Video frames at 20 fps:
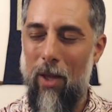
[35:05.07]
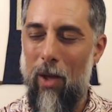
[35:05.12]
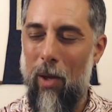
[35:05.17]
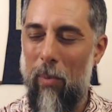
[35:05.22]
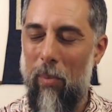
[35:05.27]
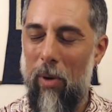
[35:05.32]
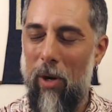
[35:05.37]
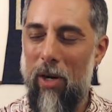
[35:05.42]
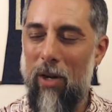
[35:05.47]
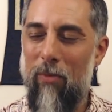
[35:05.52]

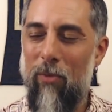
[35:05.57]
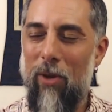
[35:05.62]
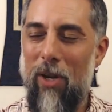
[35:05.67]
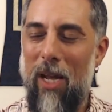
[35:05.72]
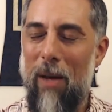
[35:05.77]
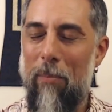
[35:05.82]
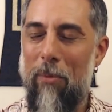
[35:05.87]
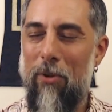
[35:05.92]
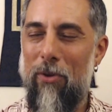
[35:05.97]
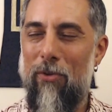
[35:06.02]
Part of what
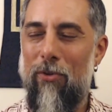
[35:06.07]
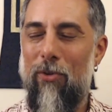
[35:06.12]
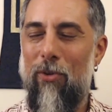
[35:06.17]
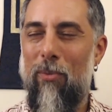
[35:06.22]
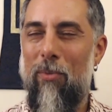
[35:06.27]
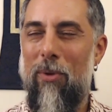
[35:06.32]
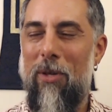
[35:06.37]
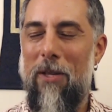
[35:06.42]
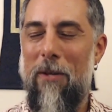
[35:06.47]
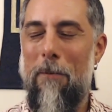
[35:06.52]
happens for
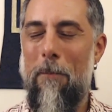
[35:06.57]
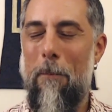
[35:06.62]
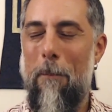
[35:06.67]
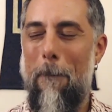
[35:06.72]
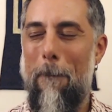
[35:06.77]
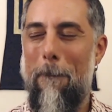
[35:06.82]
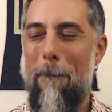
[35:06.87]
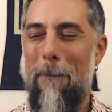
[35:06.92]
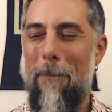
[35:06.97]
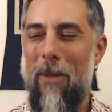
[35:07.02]
me,
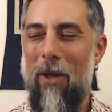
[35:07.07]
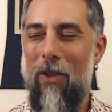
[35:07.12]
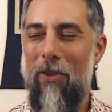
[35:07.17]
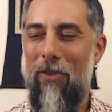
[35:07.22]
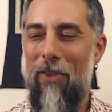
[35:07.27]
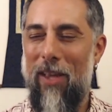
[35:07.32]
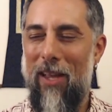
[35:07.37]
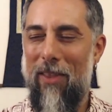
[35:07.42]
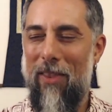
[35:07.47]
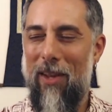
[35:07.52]
I'll
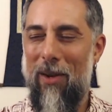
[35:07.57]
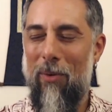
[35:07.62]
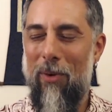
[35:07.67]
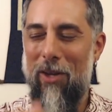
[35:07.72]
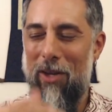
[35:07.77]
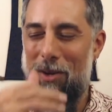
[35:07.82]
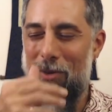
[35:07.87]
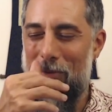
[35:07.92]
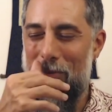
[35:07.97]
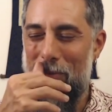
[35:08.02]
say, and then I want to
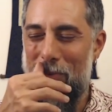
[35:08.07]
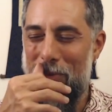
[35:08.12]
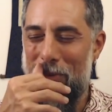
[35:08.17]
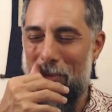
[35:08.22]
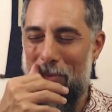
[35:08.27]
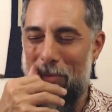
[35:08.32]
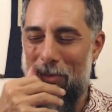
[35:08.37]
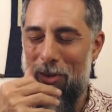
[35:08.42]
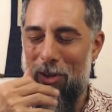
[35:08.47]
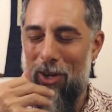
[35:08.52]
hear from
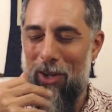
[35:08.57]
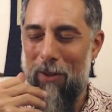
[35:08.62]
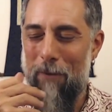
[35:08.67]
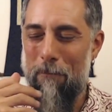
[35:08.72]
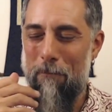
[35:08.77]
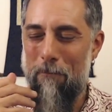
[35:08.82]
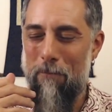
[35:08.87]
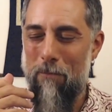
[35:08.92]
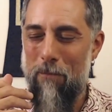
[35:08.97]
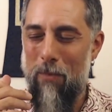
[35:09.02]
some of y'all.
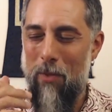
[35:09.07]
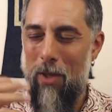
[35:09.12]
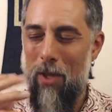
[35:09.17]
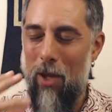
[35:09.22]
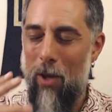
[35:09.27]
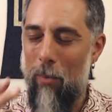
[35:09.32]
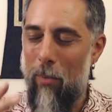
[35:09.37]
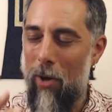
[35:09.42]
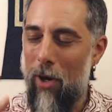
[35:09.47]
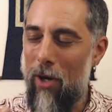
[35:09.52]

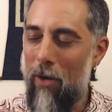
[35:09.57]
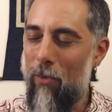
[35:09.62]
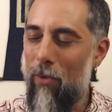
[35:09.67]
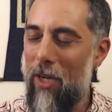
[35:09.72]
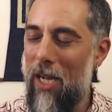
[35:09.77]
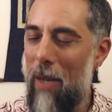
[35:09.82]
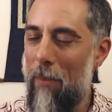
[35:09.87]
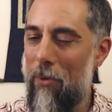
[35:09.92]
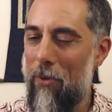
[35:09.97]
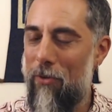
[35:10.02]
part of what
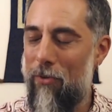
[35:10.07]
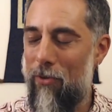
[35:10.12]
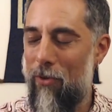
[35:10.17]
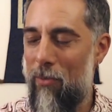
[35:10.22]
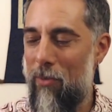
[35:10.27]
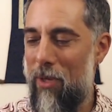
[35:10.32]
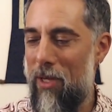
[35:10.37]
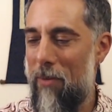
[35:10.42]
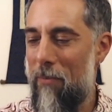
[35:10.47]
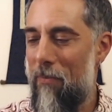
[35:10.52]
happens for
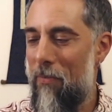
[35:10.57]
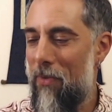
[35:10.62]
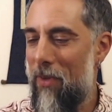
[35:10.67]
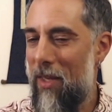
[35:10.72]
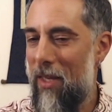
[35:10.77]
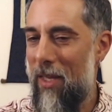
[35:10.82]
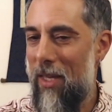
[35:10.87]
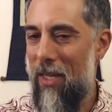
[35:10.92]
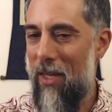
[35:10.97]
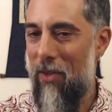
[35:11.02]
me
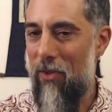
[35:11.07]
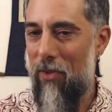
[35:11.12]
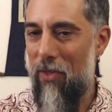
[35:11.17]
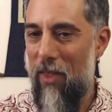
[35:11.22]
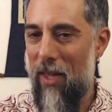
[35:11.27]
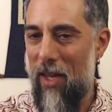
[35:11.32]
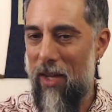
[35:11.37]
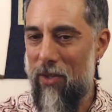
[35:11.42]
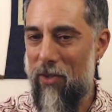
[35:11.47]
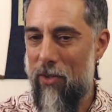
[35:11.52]
is
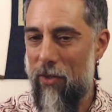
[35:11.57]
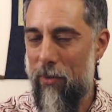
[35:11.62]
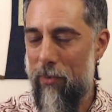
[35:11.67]
that